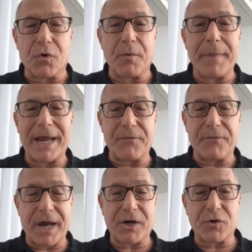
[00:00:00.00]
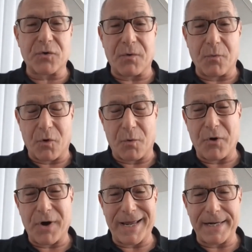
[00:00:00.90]
We're a manufacturer, we're a
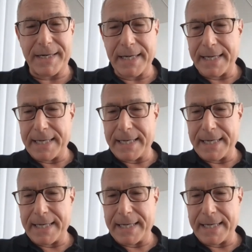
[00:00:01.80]
brand